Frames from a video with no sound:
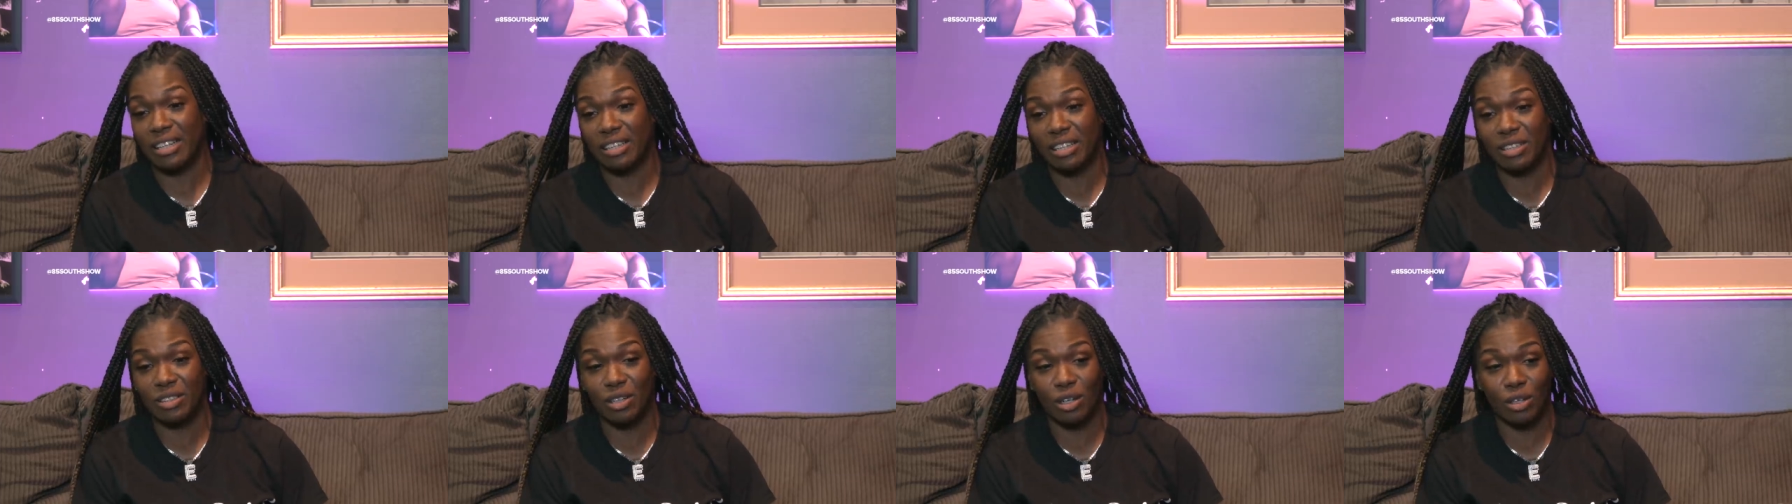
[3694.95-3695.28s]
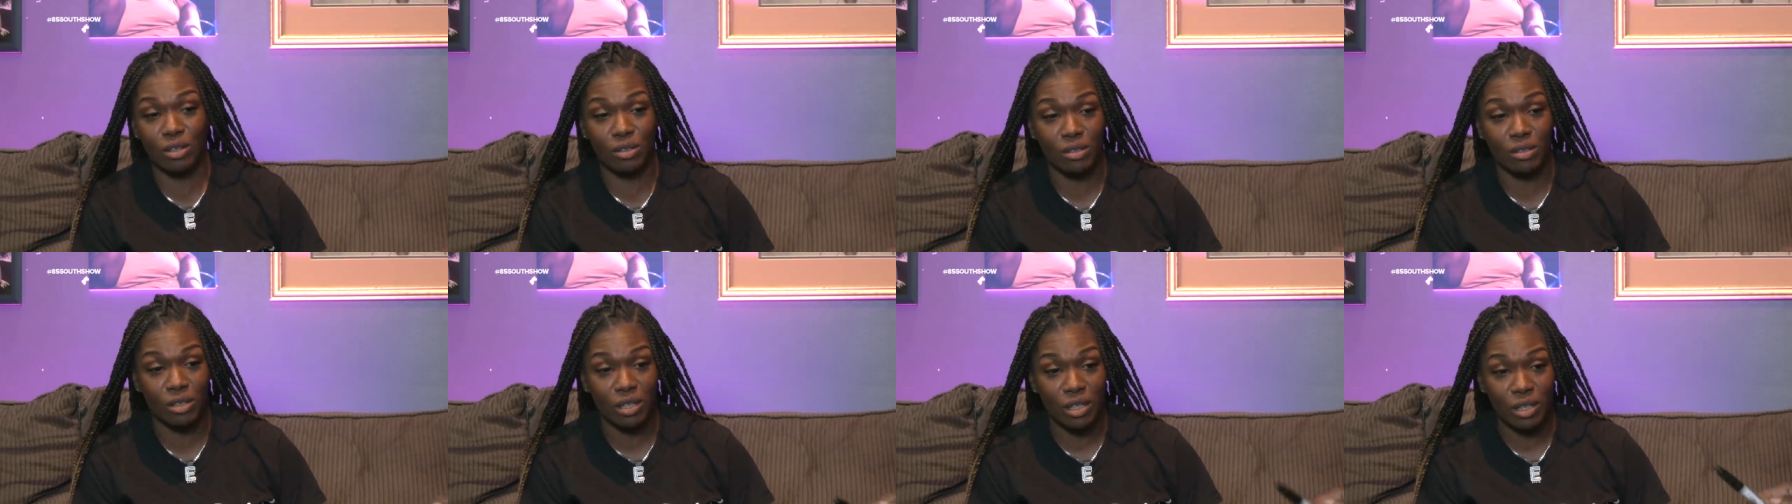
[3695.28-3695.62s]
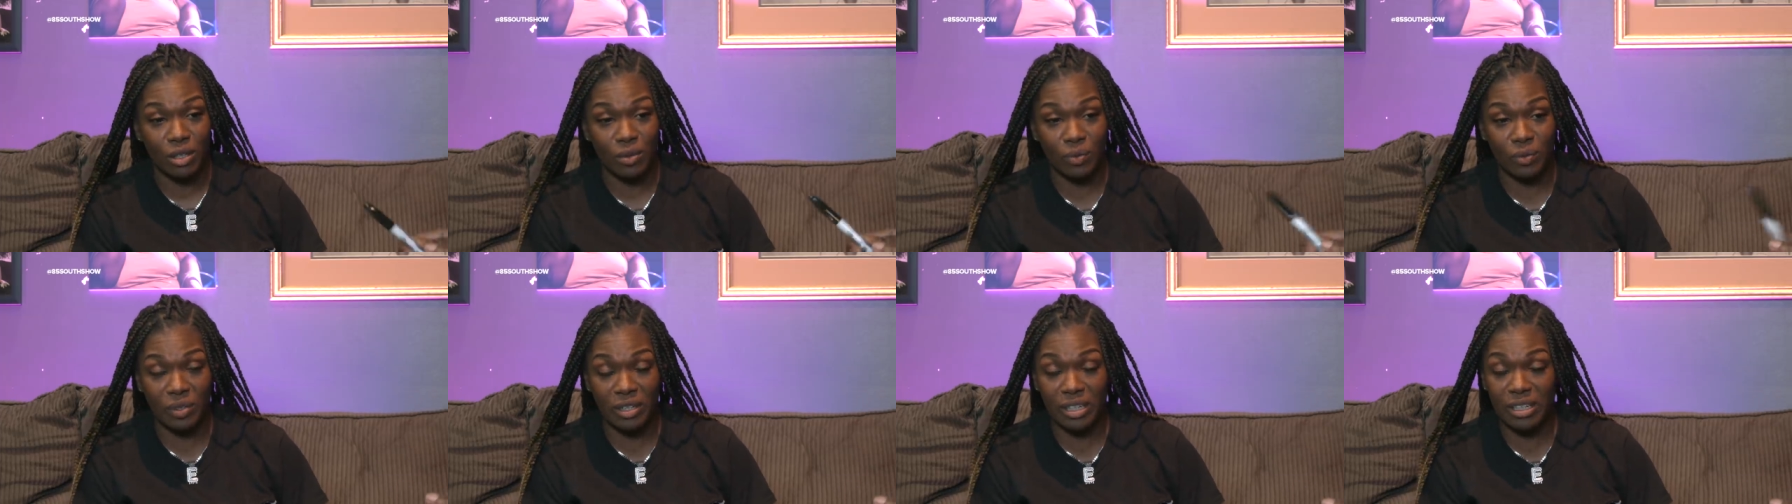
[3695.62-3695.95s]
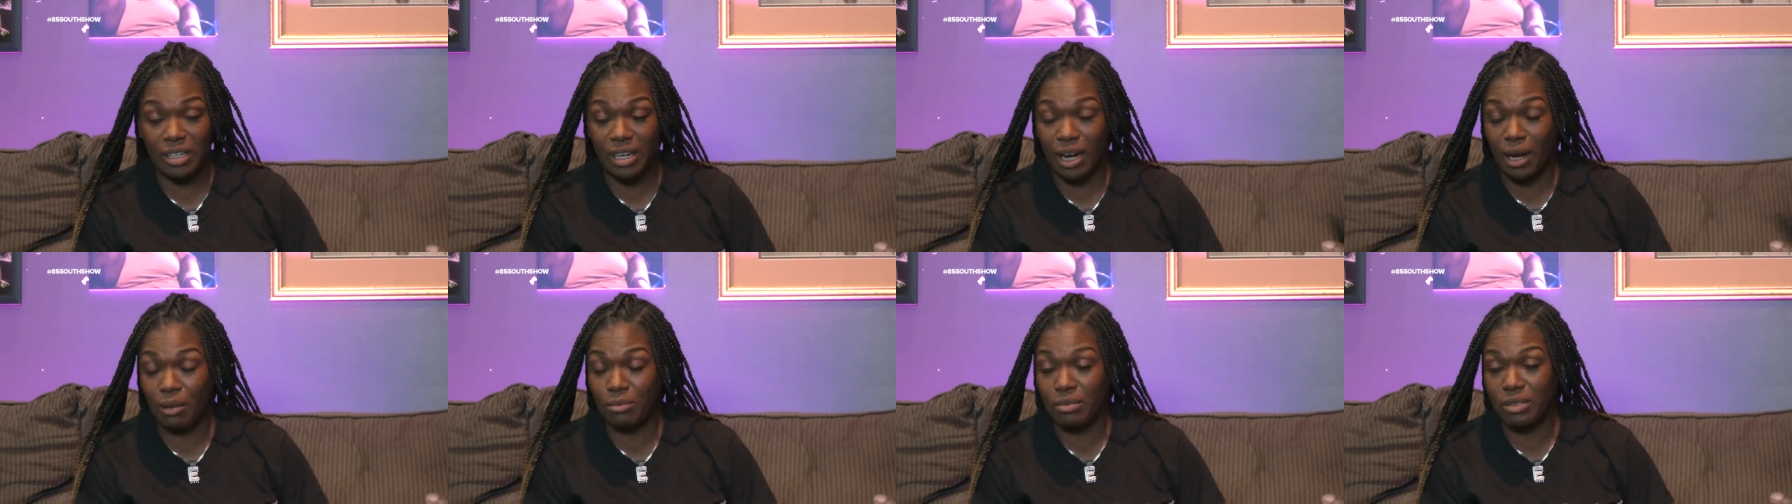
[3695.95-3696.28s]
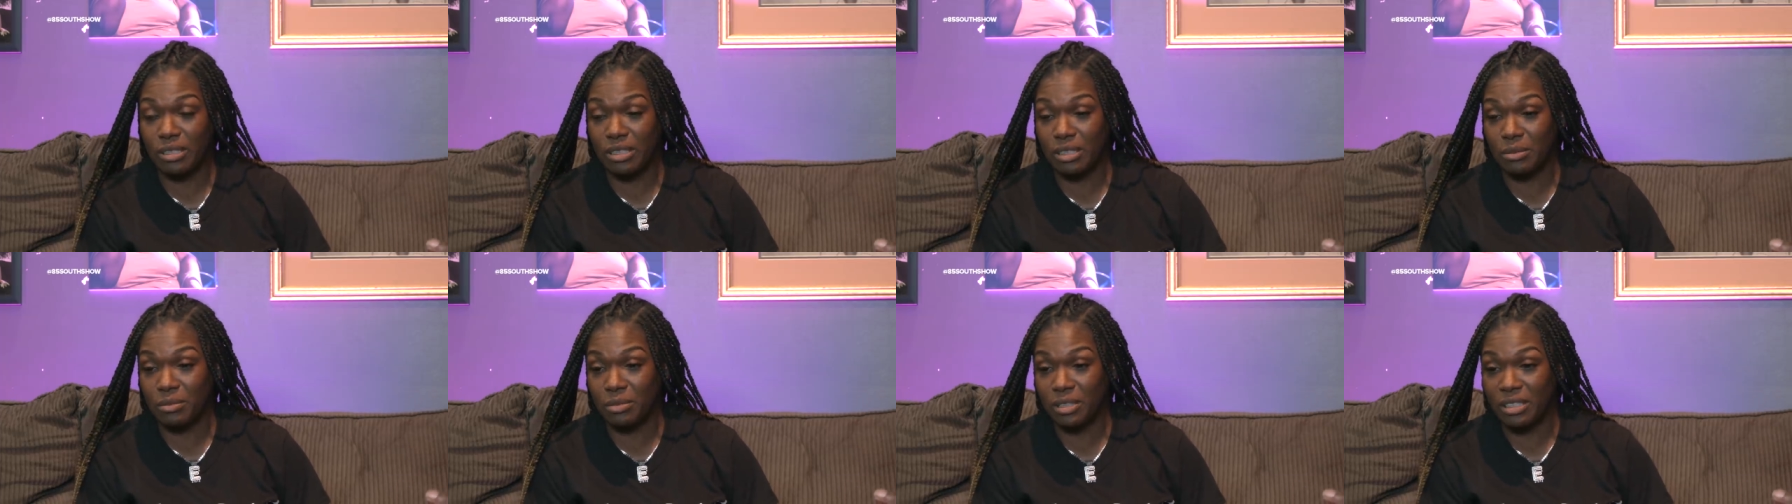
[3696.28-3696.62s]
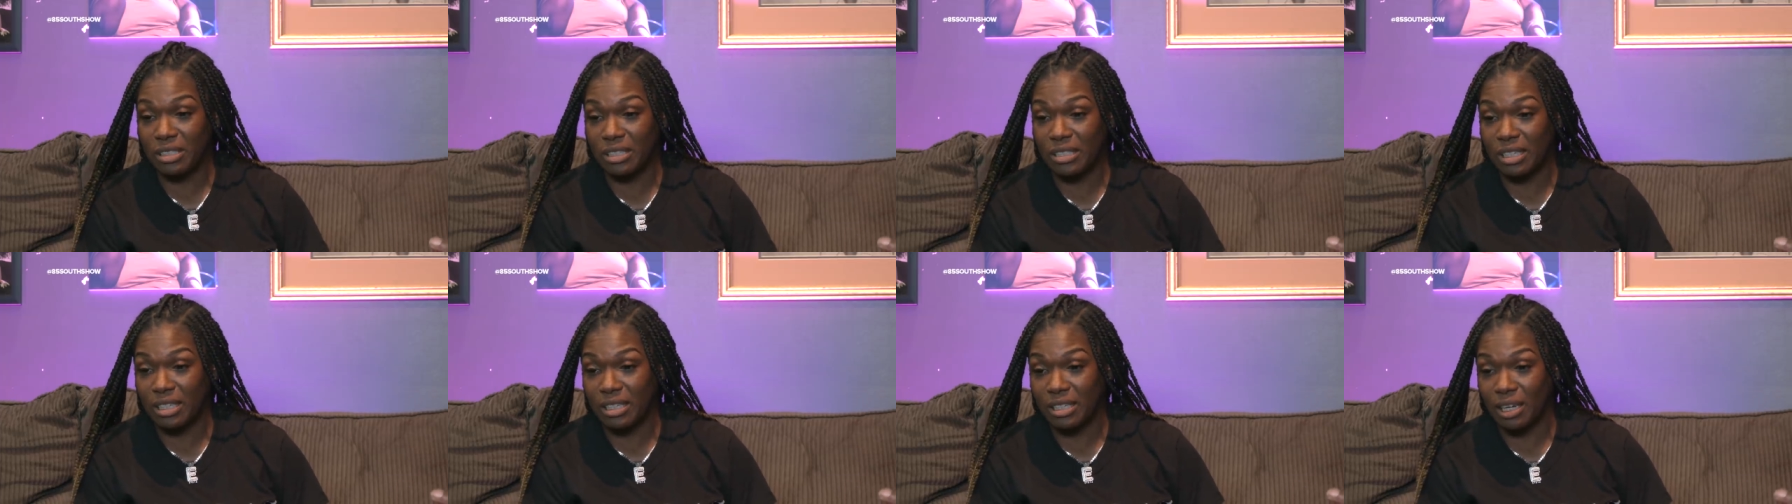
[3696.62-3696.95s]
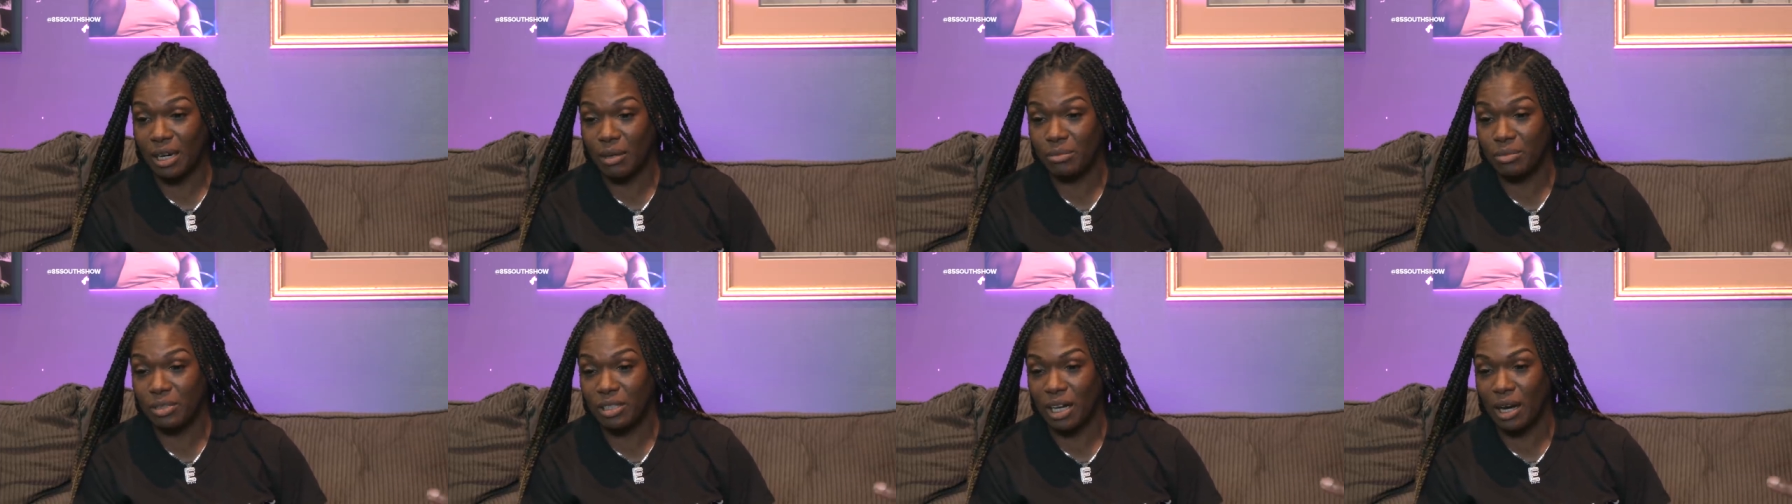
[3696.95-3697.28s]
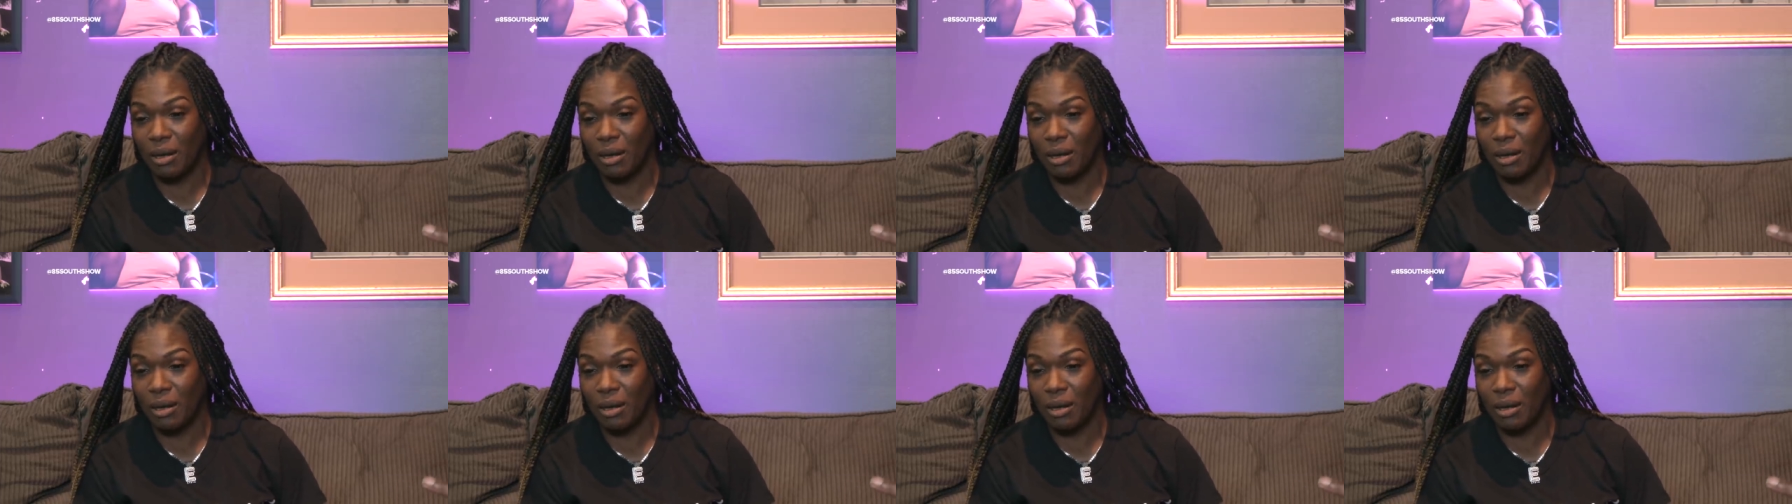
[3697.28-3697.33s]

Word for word: here though. When it comes to me, it just comes